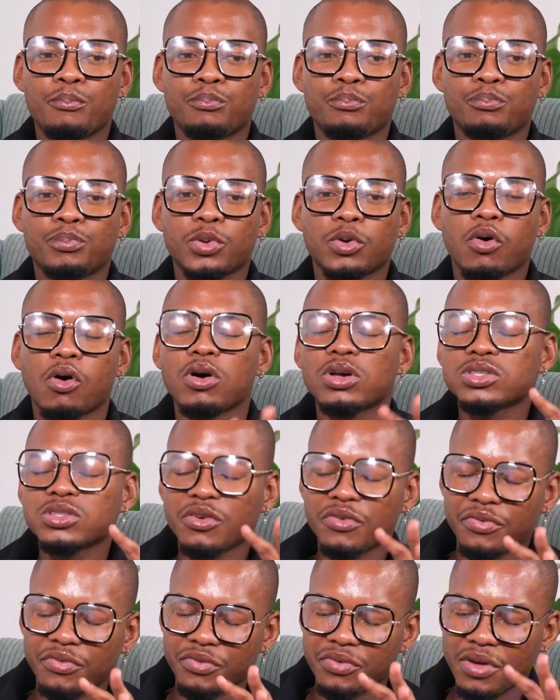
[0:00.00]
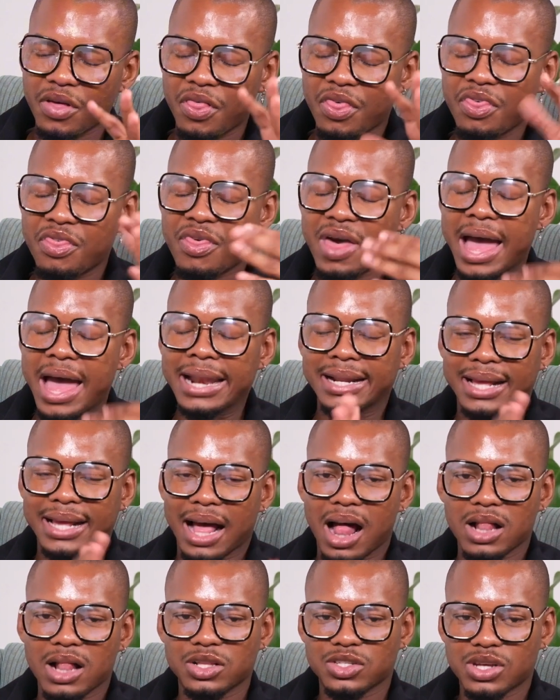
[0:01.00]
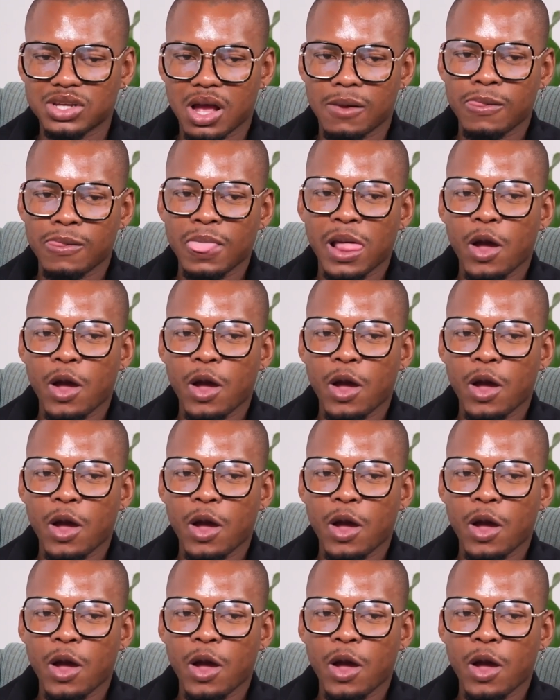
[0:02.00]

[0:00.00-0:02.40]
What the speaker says: because of that culture,